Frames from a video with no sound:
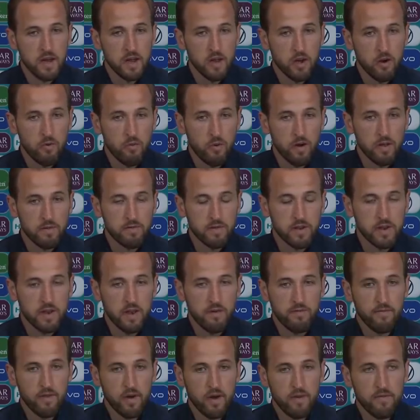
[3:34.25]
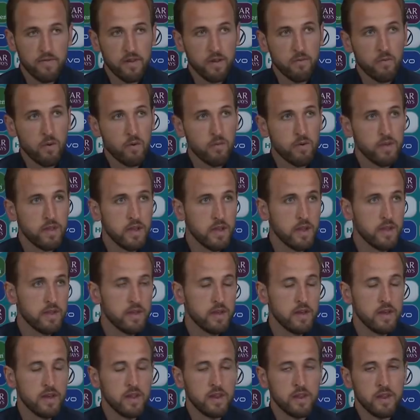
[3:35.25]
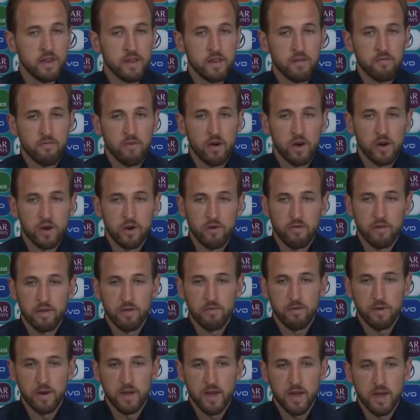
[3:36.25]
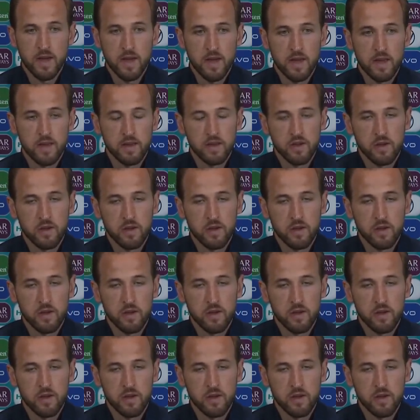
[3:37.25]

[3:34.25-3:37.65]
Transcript: go one step further than what we did in Russia in 2018.